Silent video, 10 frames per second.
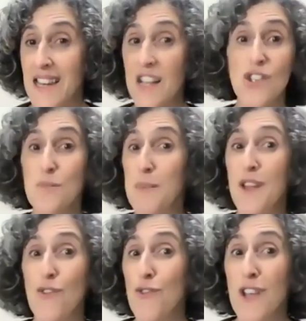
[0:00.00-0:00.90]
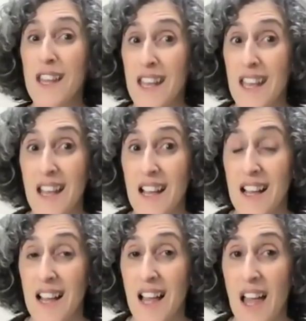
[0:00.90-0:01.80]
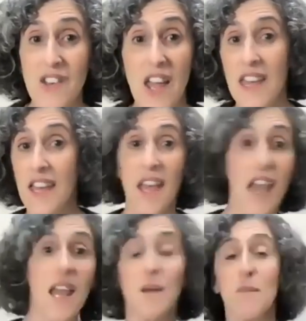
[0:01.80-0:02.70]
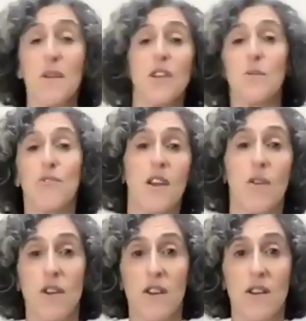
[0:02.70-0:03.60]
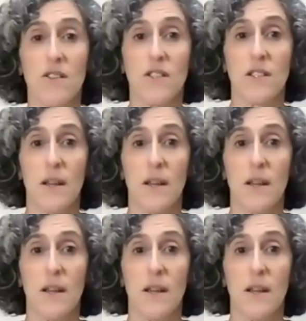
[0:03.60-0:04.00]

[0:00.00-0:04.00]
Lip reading: just being greedy and taking 8 million pre-orders